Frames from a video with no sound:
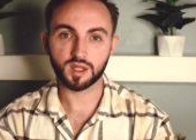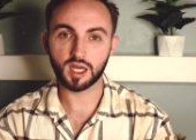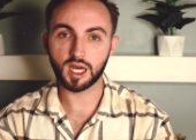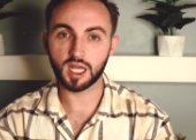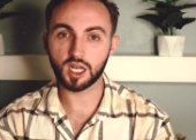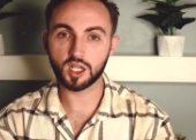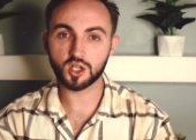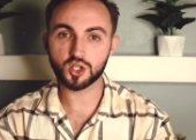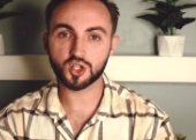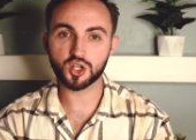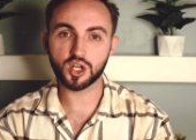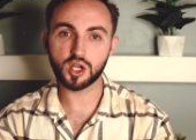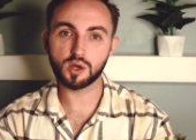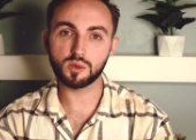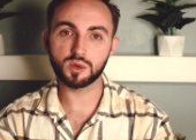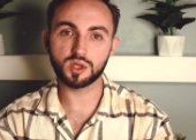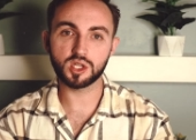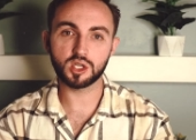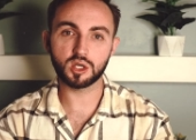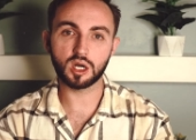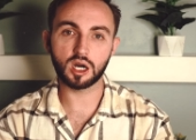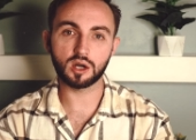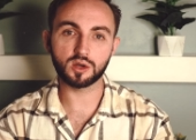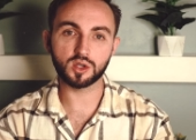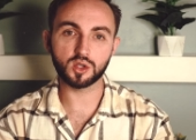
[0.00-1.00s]
And I'll share with
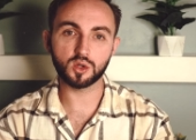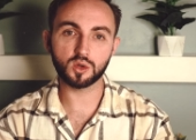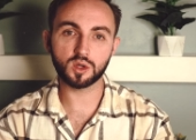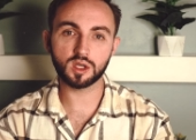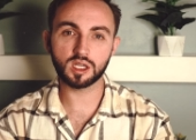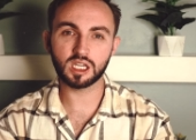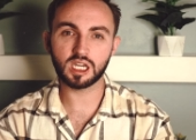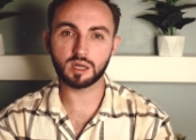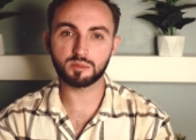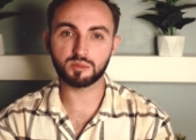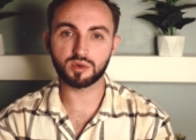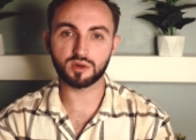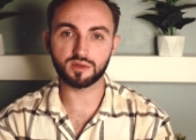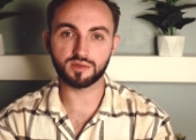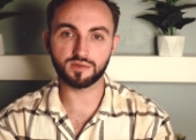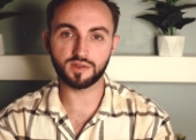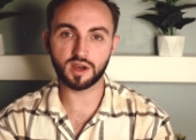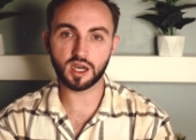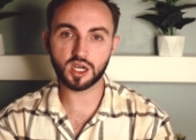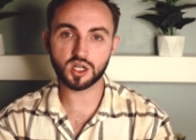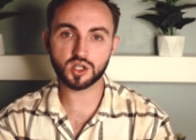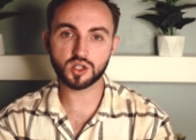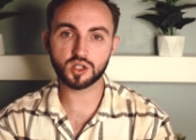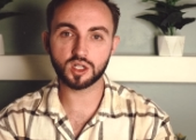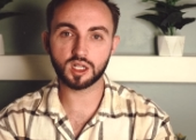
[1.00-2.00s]
you how you can get
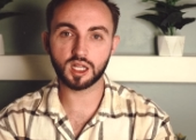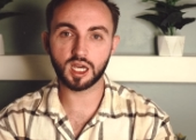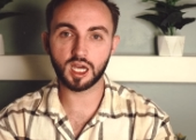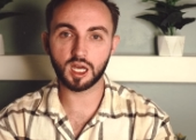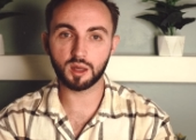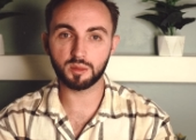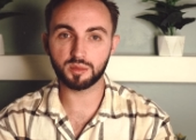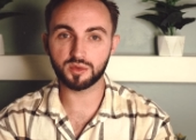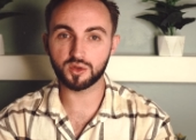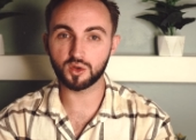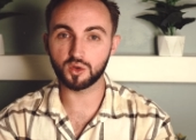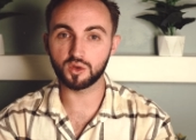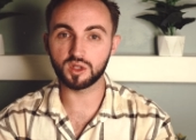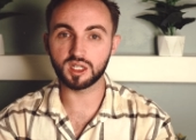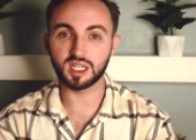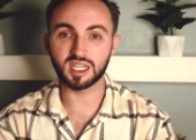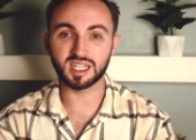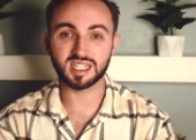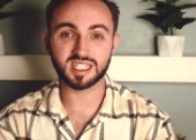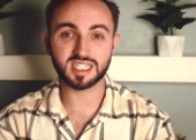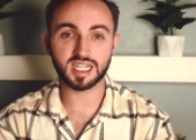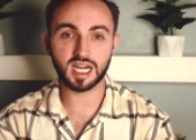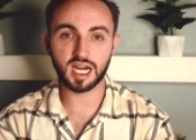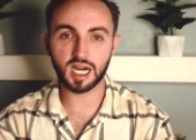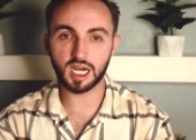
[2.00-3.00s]
professional help through the
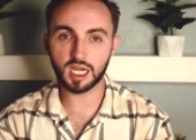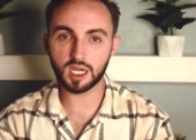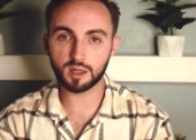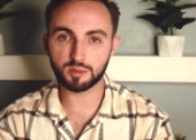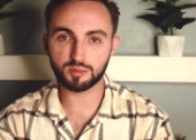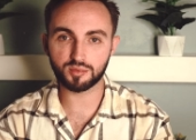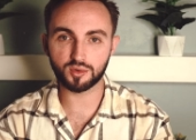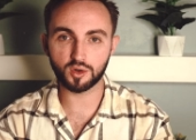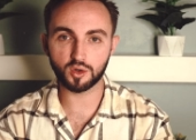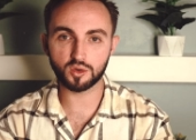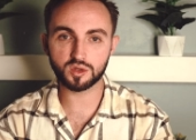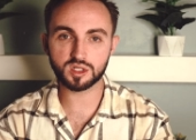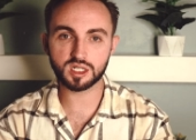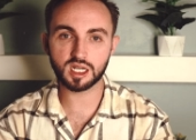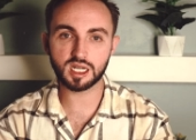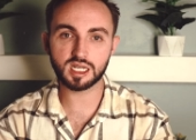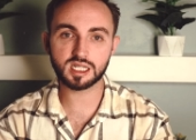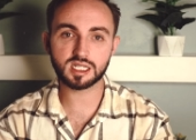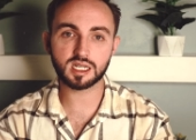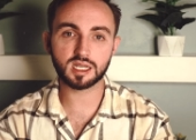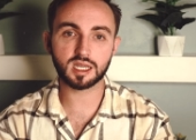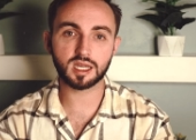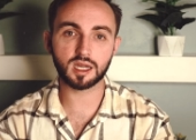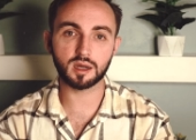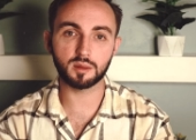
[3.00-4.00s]
entire
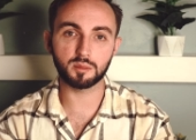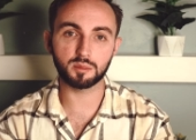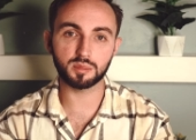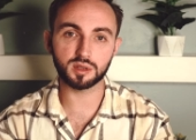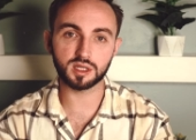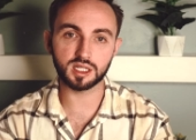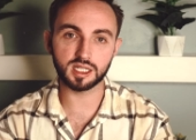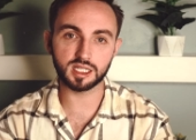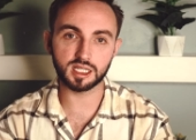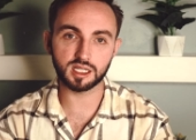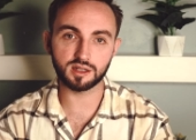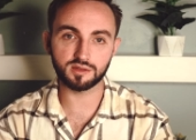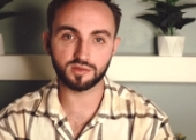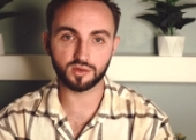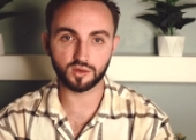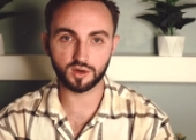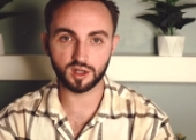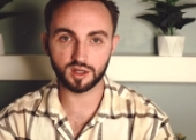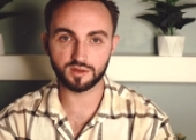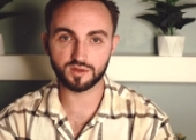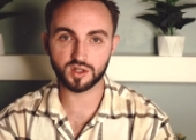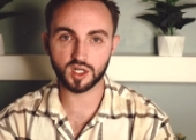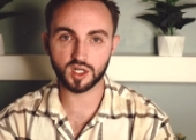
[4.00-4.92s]
process completely free of